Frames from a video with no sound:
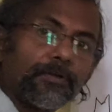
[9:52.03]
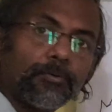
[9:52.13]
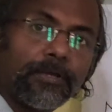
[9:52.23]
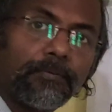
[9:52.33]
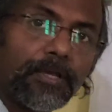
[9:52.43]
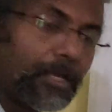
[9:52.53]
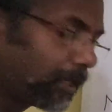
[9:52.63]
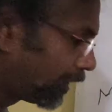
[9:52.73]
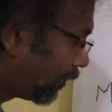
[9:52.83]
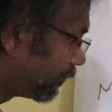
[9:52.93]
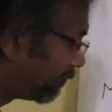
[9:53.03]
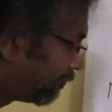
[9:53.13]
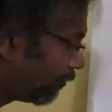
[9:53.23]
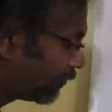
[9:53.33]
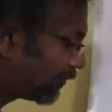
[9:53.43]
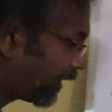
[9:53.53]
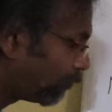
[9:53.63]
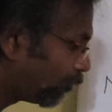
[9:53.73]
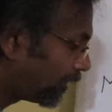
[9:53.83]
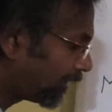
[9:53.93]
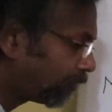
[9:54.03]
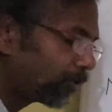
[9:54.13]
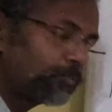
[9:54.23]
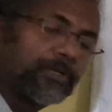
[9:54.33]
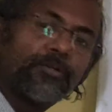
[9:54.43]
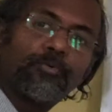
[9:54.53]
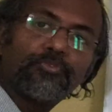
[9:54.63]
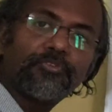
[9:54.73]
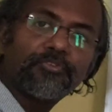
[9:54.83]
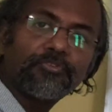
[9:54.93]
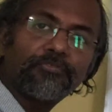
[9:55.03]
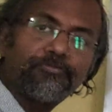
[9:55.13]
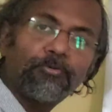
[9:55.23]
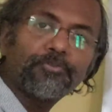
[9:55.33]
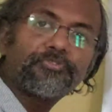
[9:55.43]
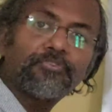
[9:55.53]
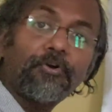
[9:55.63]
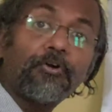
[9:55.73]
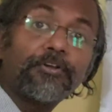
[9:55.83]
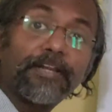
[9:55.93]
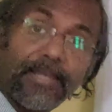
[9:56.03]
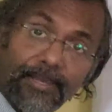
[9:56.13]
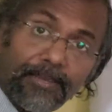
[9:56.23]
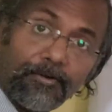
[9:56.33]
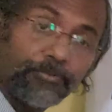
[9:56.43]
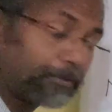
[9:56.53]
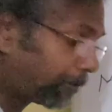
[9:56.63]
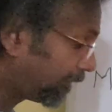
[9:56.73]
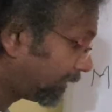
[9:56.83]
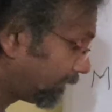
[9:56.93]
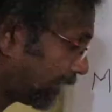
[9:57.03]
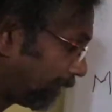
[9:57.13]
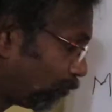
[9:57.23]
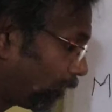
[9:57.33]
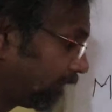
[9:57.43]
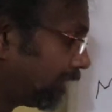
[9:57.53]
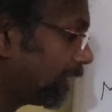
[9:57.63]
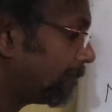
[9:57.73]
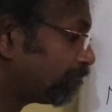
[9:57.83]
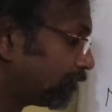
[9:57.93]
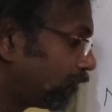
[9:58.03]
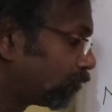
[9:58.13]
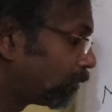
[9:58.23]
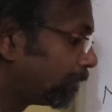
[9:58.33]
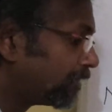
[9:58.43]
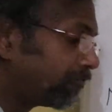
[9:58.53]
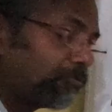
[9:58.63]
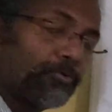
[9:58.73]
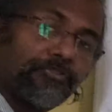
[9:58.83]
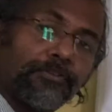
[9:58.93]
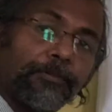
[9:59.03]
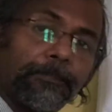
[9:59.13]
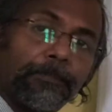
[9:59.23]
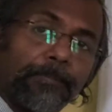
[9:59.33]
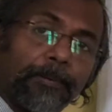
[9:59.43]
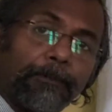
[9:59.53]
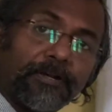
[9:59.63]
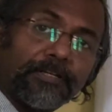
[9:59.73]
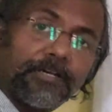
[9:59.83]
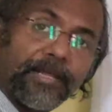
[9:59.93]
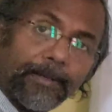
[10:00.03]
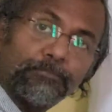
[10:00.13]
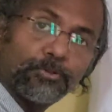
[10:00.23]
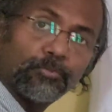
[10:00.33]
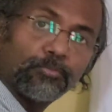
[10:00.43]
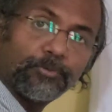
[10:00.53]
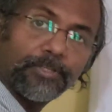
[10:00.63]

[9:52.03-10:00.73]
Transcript: Okay. Now the force m1 a1, we know this is the force on the particle m1. This would be the force on the particle m2.